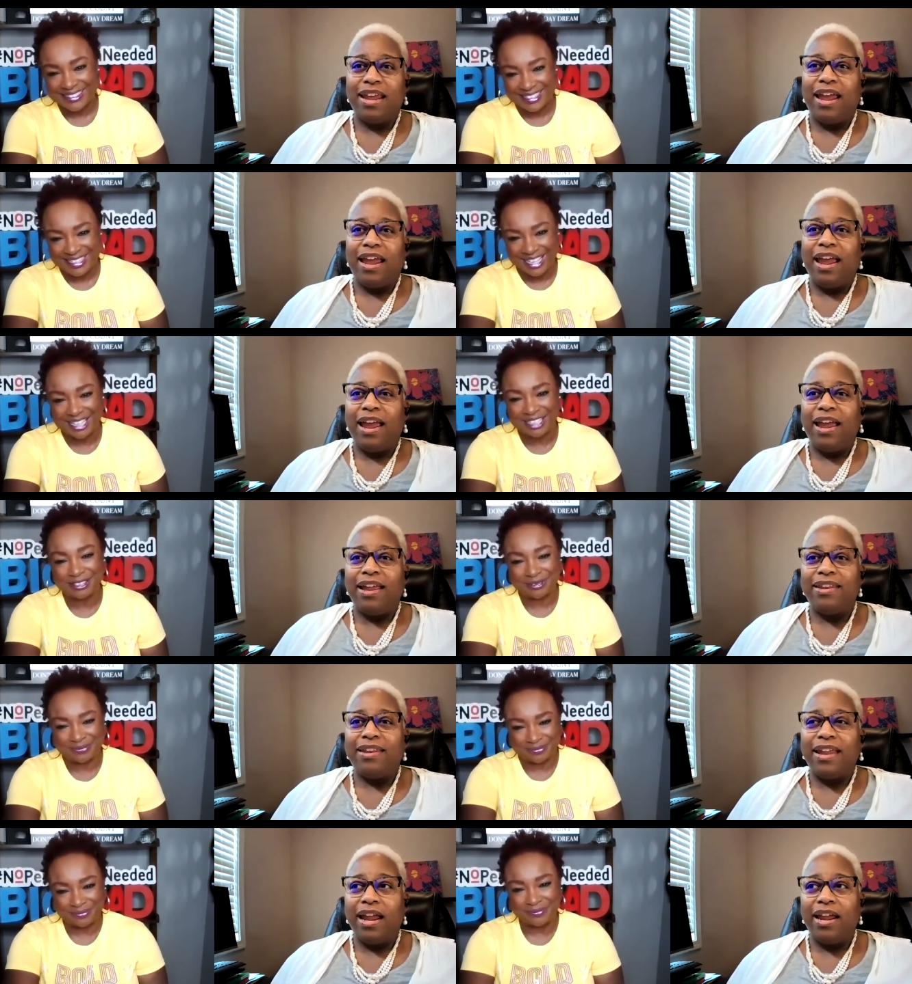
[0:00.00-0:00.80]
Speaker 1: Yeah.
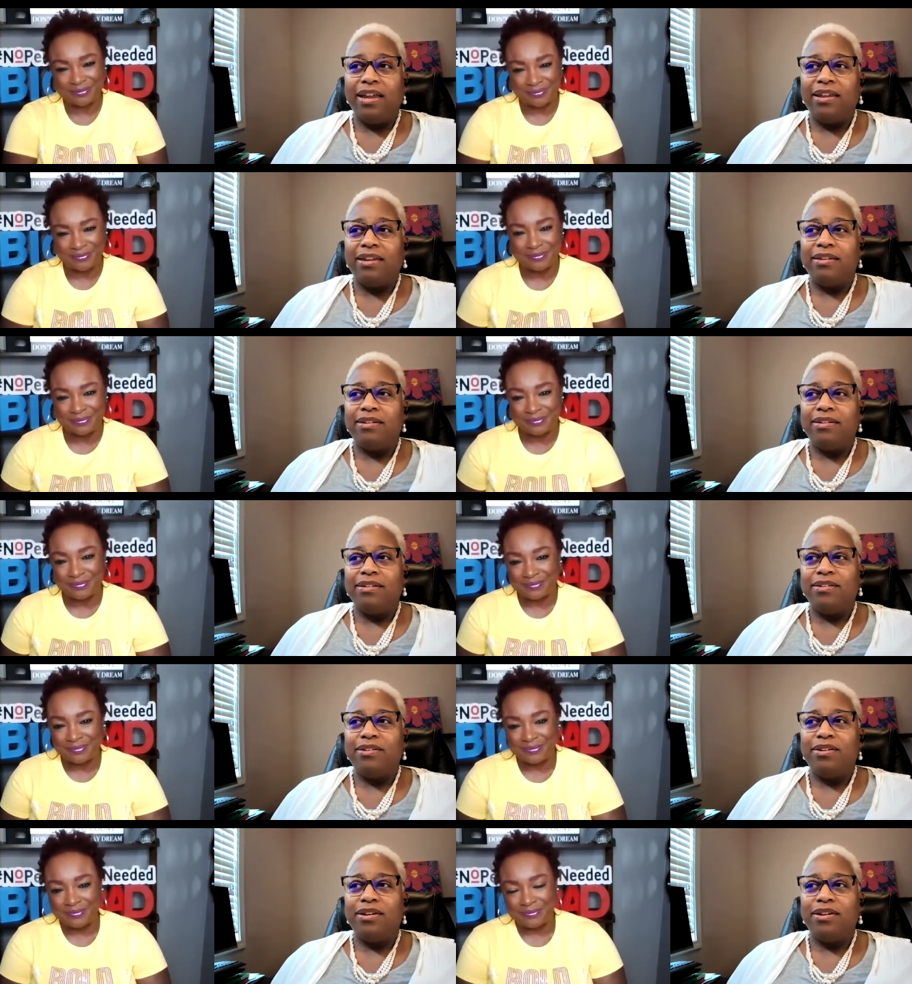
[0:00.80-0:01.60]
And they
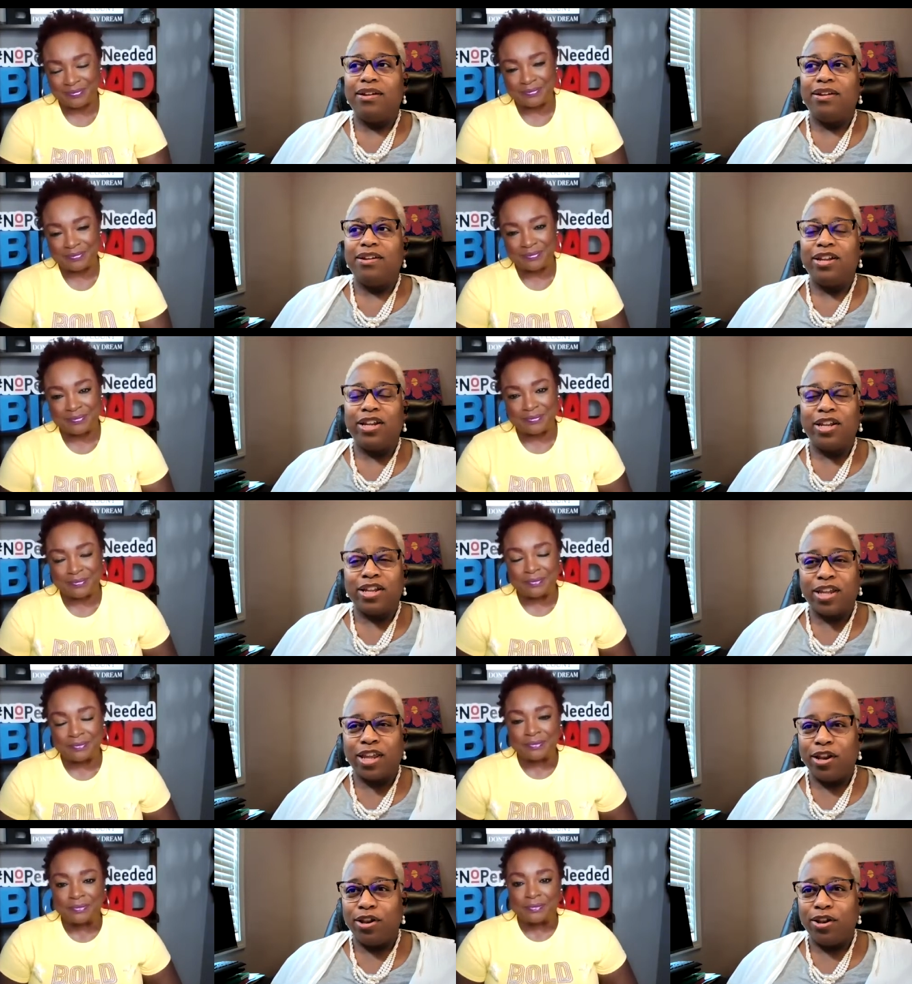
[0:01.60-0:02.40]

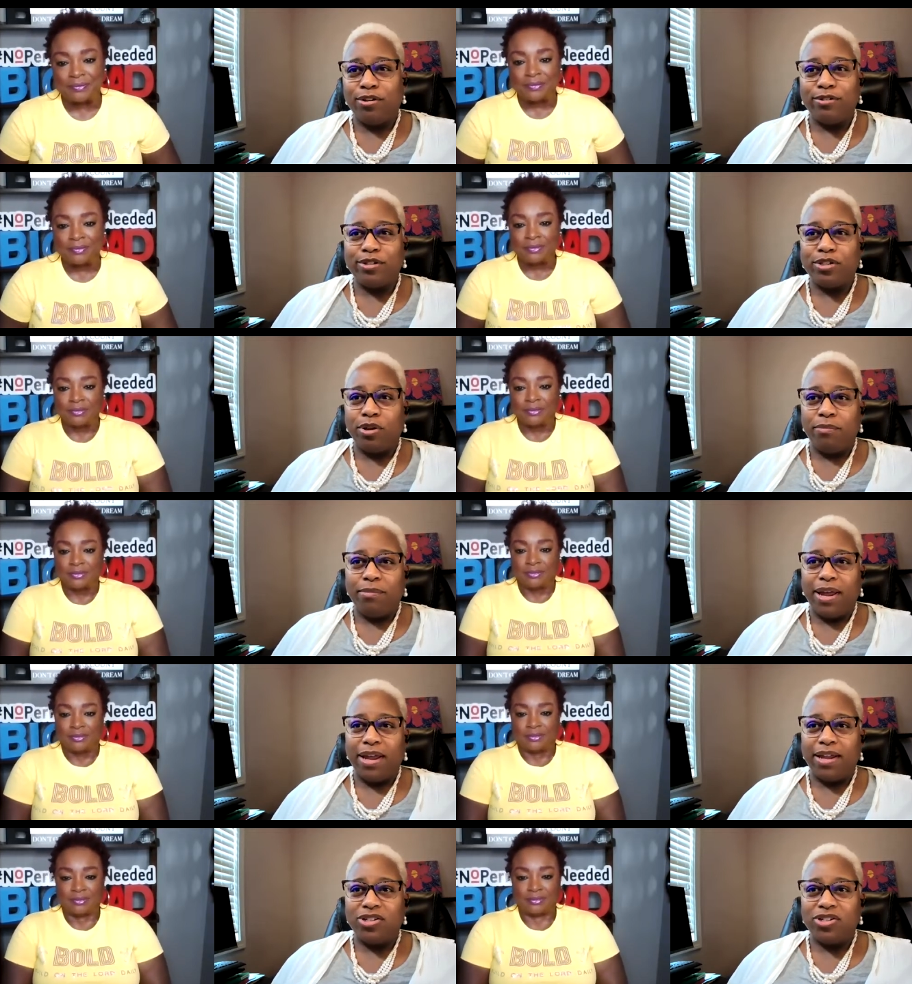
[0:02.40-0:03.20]
can learn so
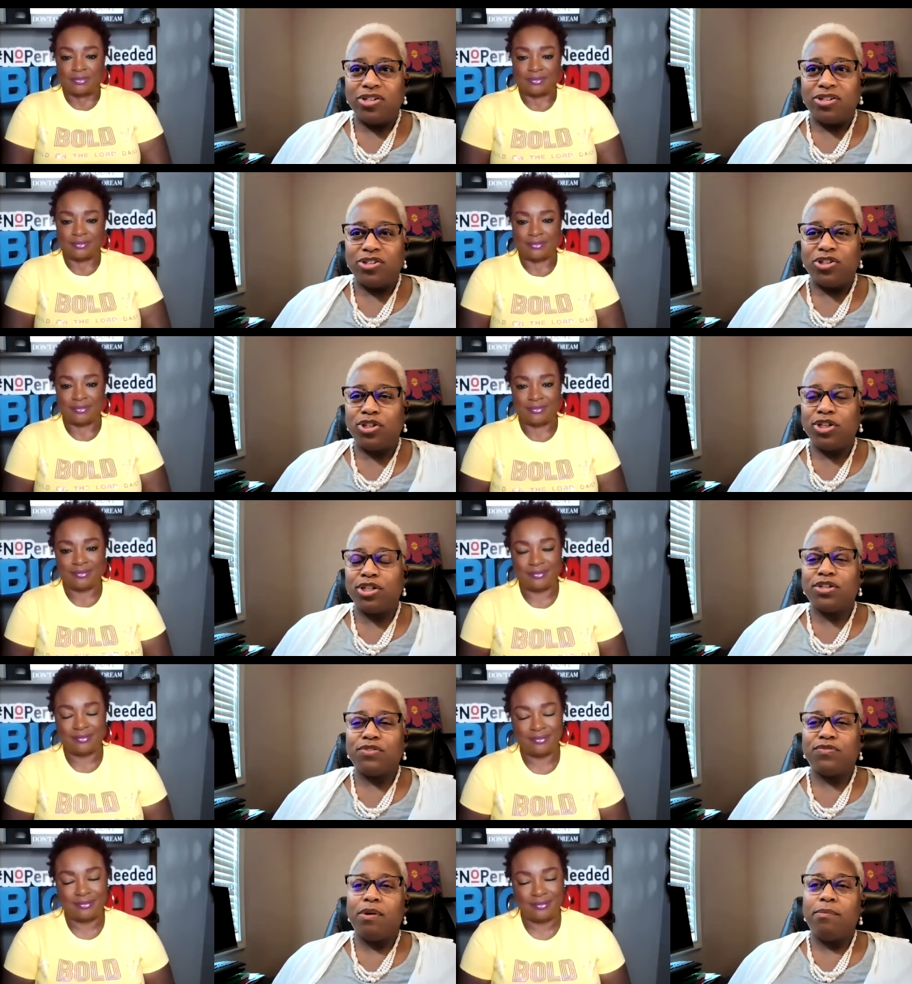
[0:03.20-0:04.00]
much
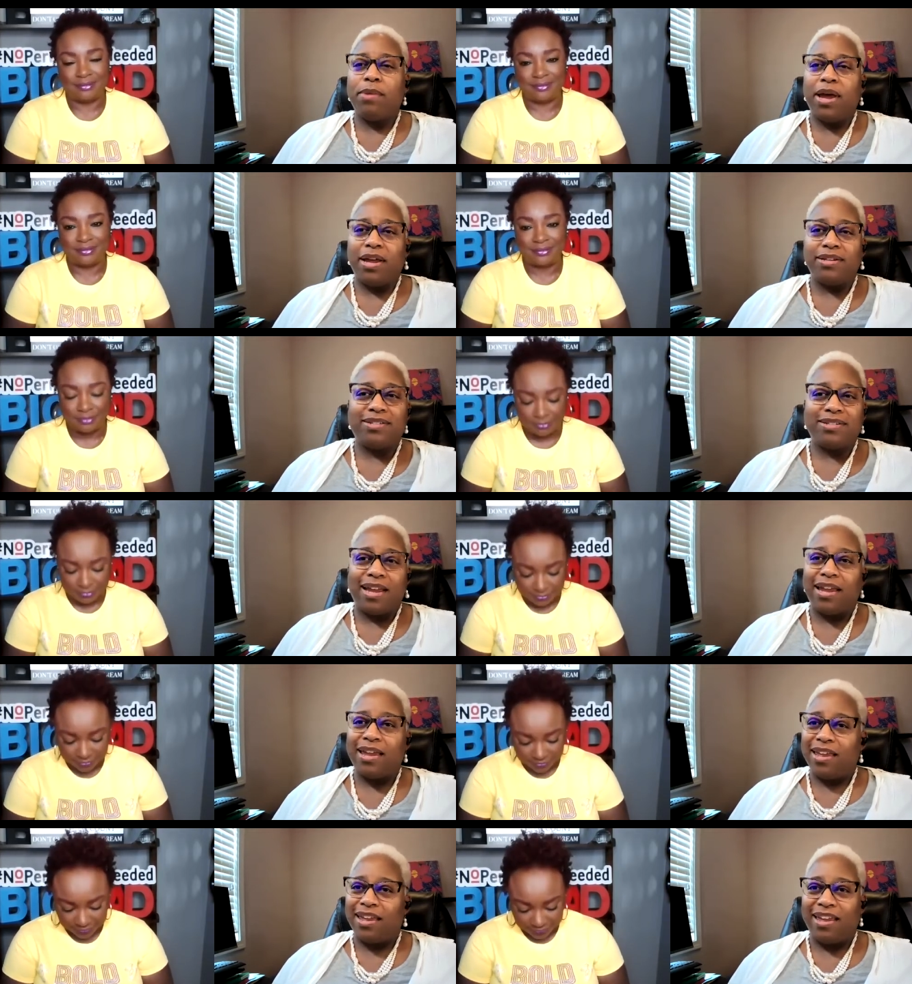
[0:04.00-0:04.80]
just from us
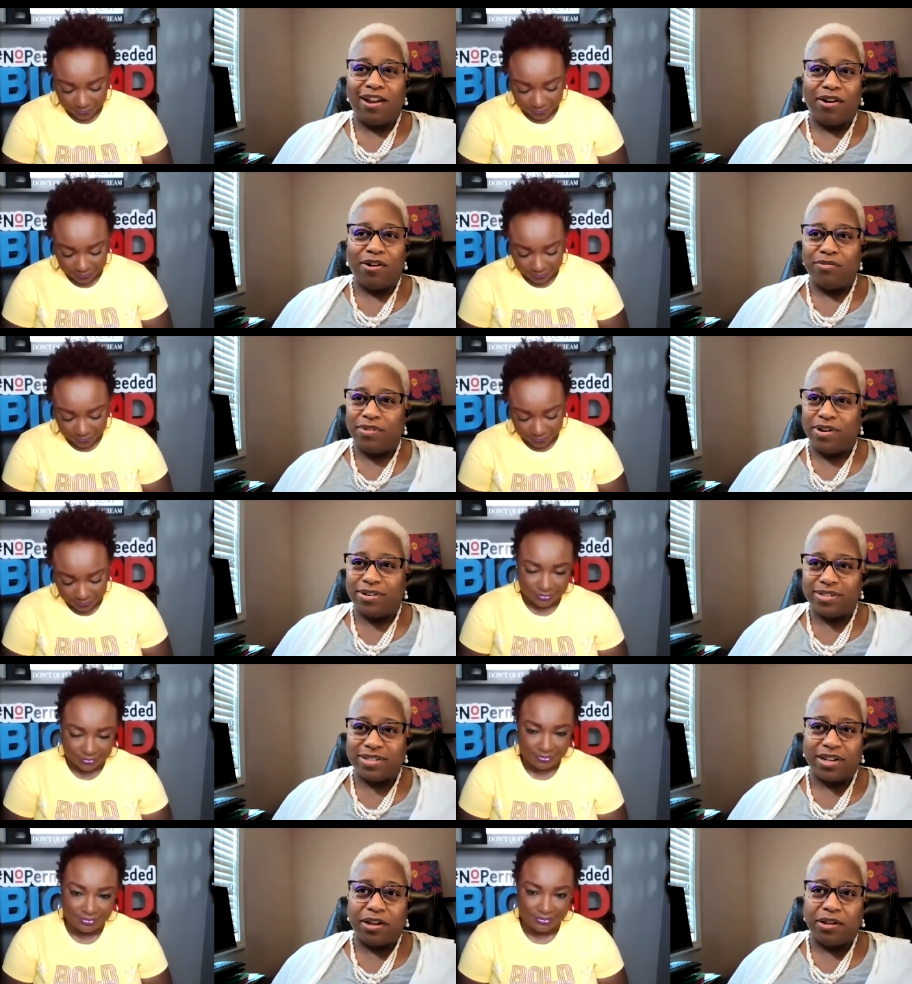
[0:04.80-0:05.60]
taking care of
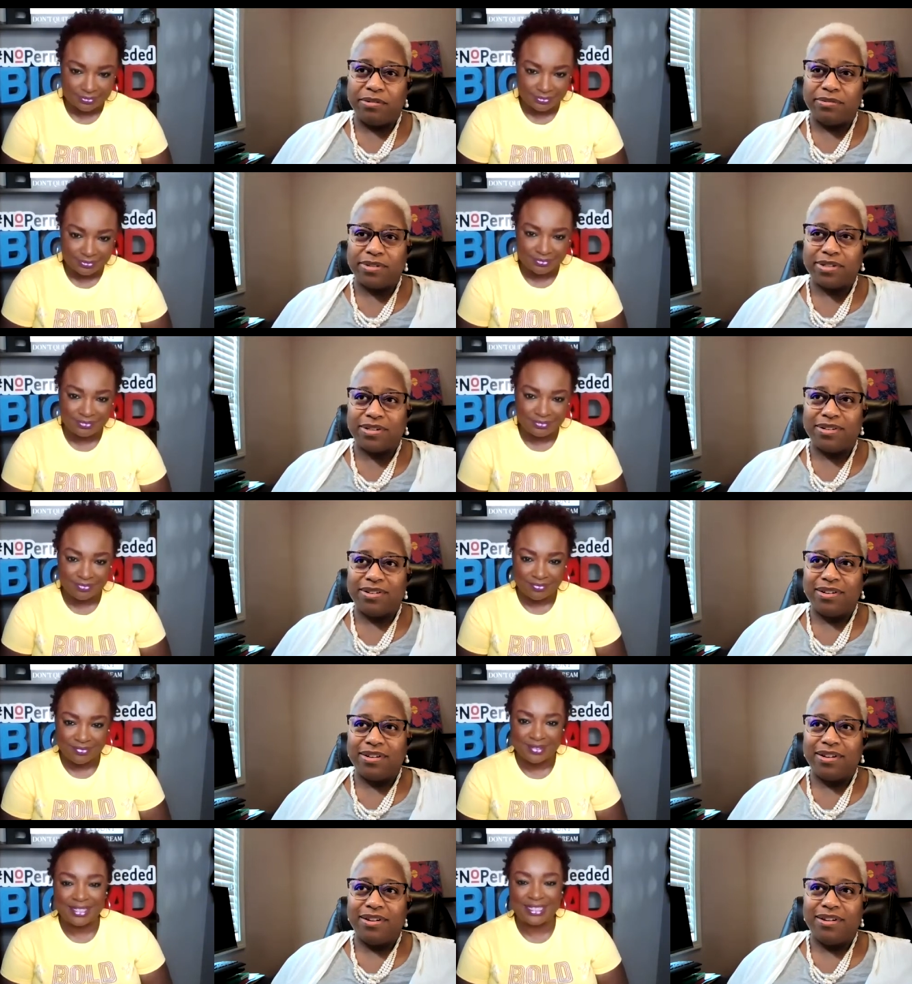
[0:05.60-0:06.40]
ourselves.
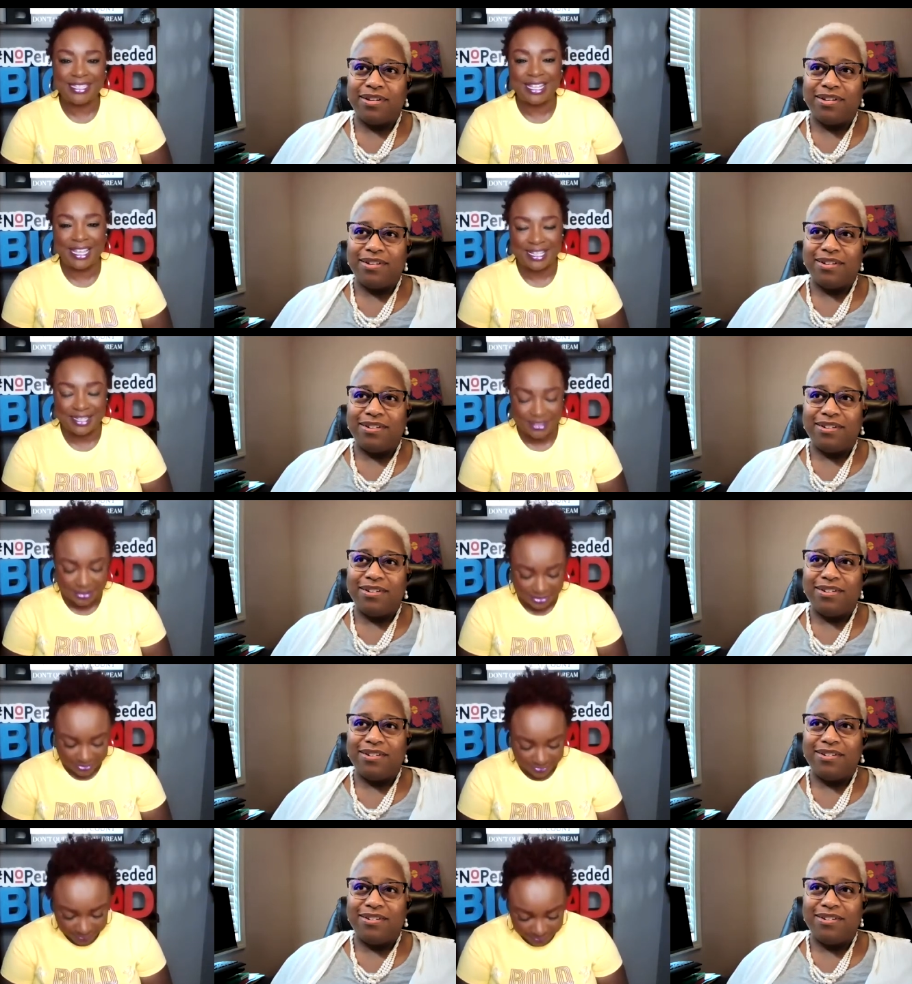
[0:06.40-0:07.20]
Yes.